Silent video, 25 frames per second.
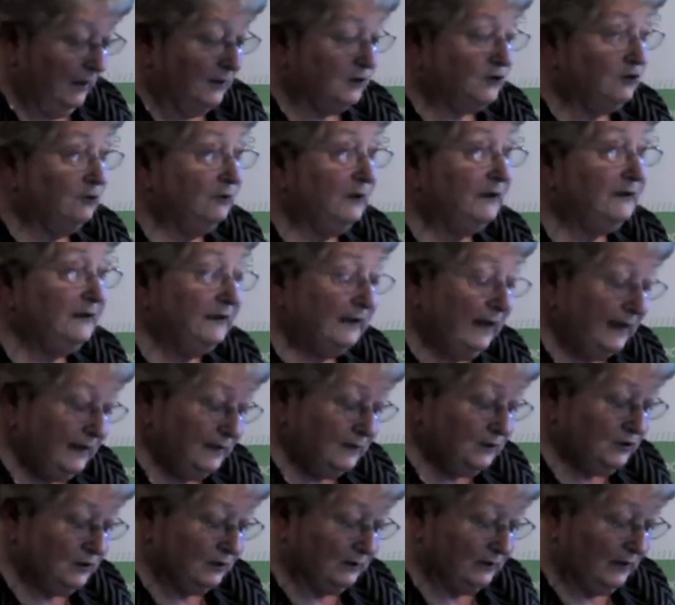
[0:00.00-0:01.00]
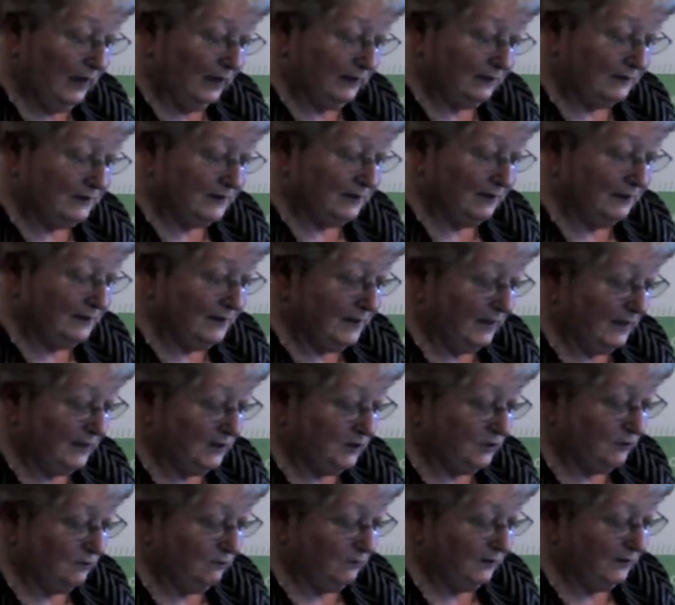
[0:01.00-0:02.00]
to engage in
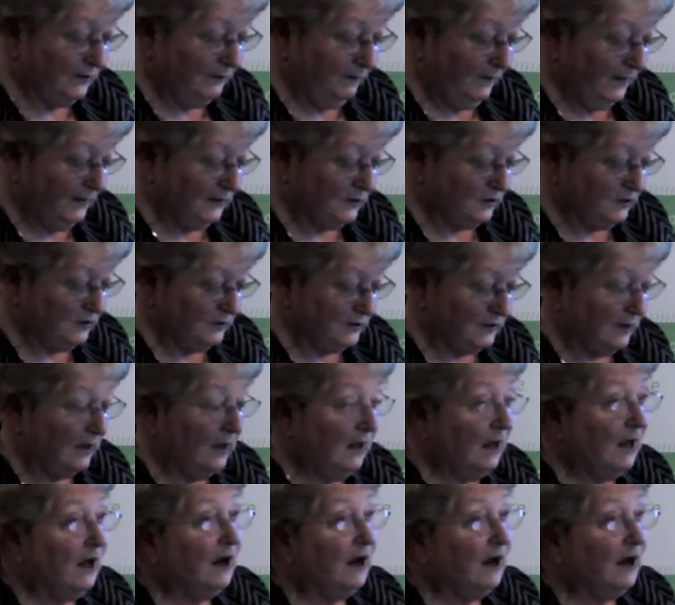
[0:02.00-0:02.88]
consultation with the patient